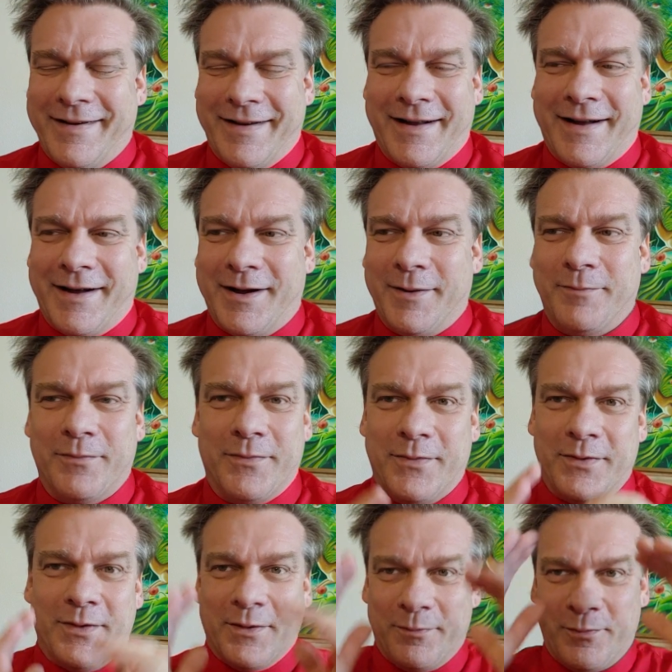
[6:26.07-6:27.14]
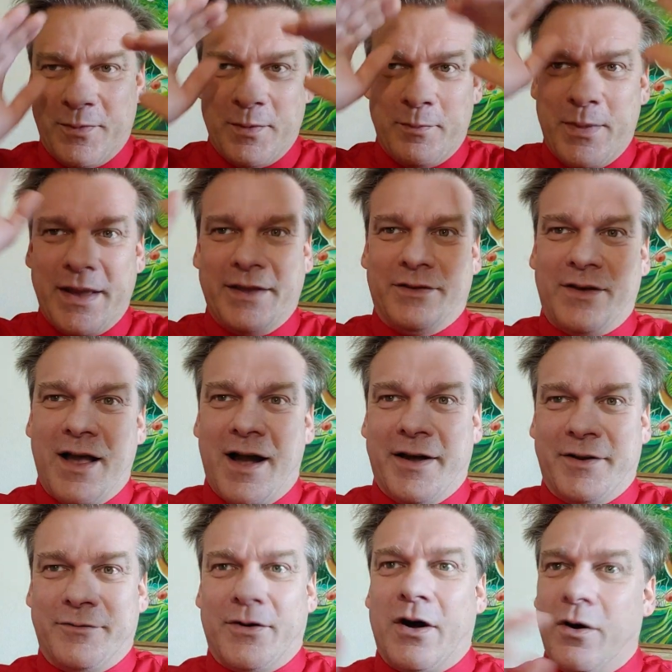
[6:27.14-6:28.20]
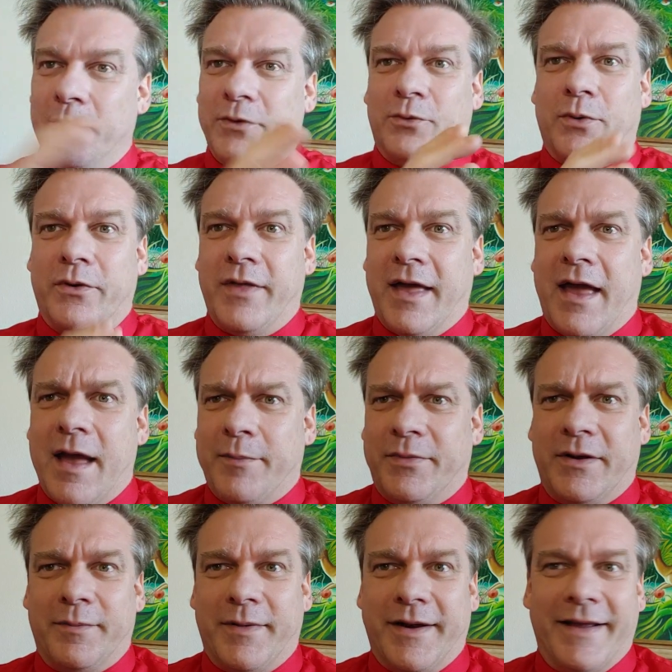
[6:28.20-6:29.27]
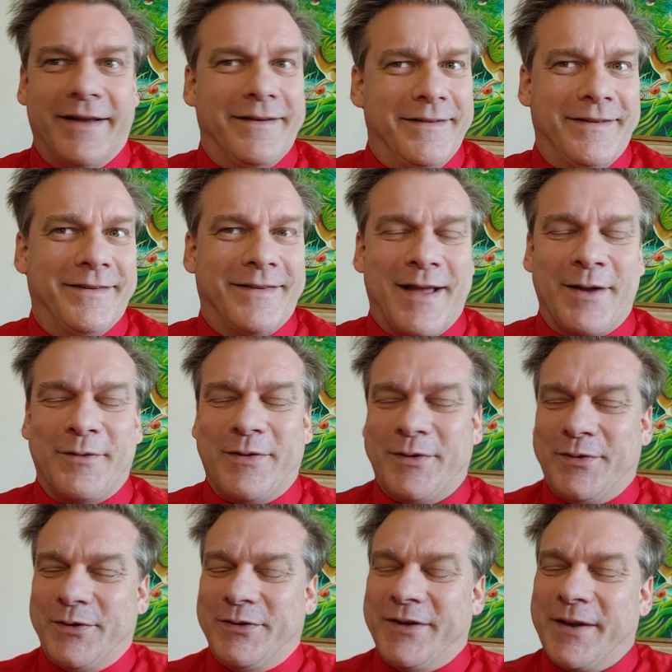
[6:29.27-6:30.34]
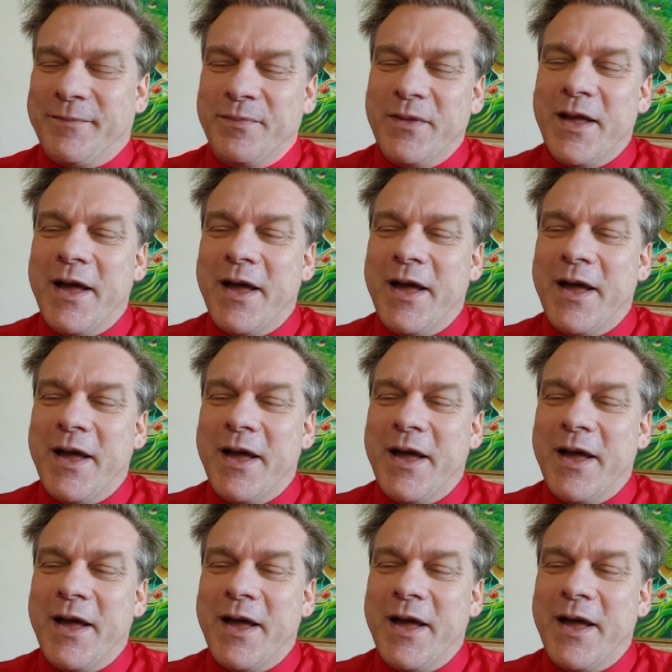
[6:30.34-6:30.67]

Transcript: The biggest god of all was where they kept their money. It's kind of interesting.